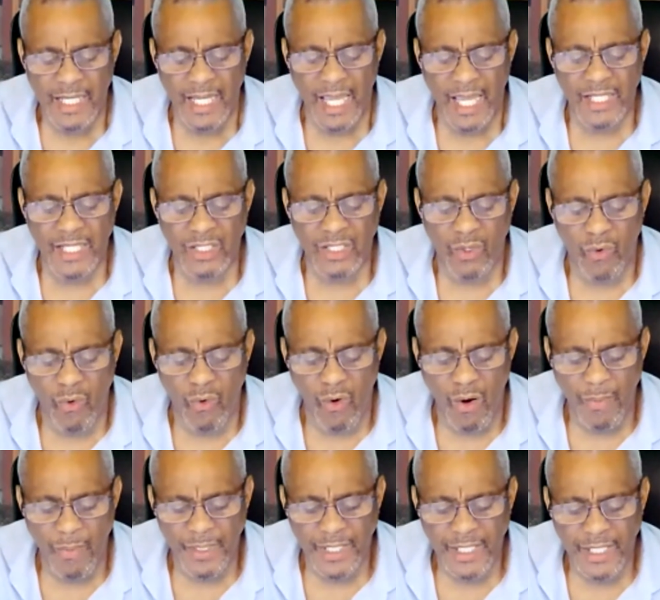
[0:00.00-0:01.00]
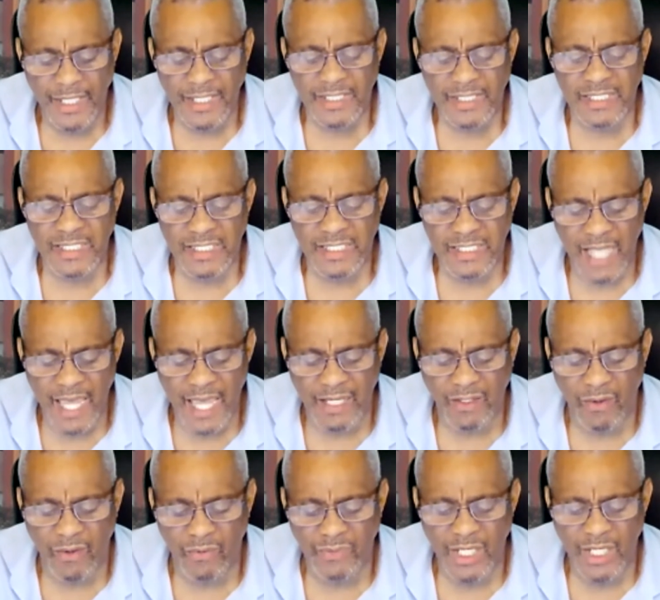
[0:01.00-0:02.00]
an orbiting
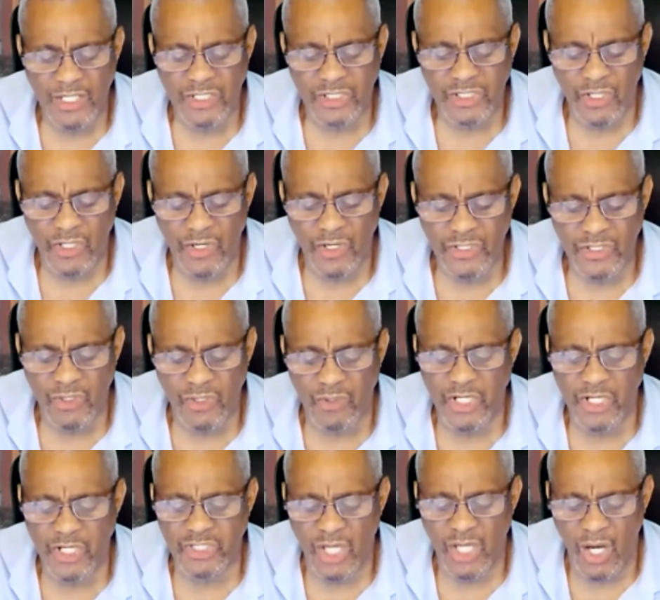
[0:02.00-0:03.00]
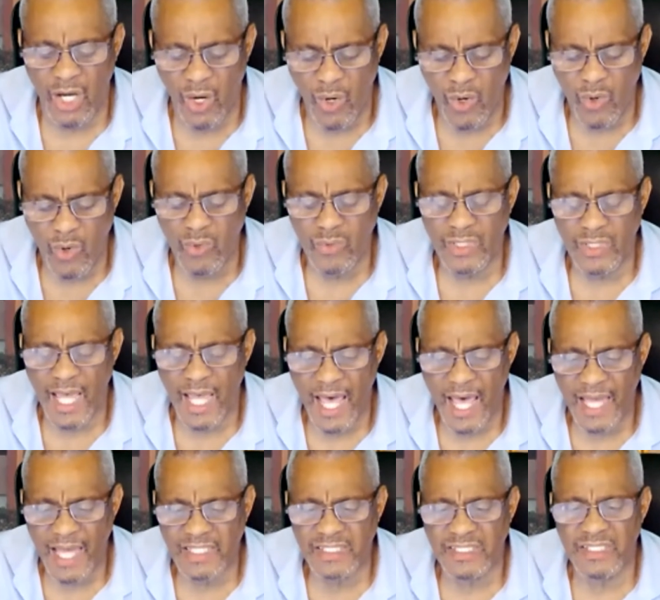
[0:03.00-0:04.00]
cycle that turns on its own
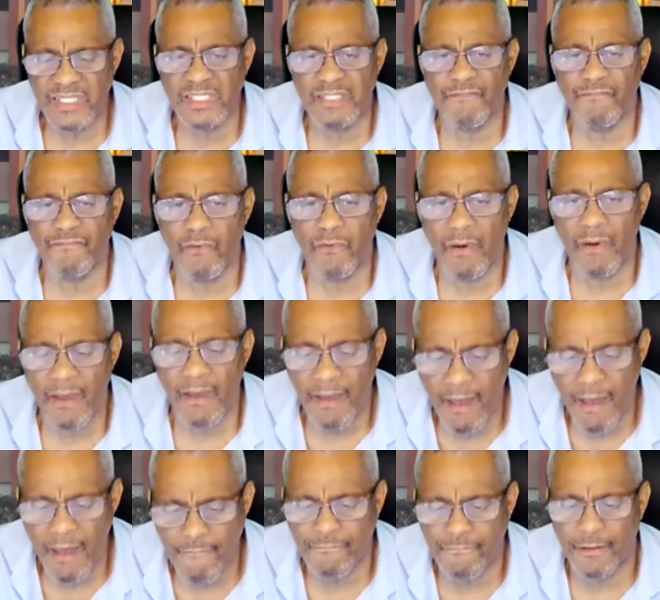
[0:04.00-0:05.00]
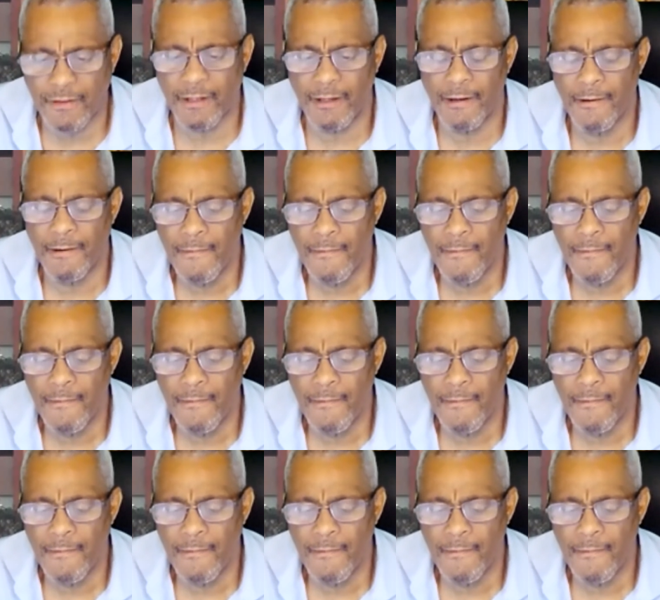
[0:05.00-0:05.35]
axis forever,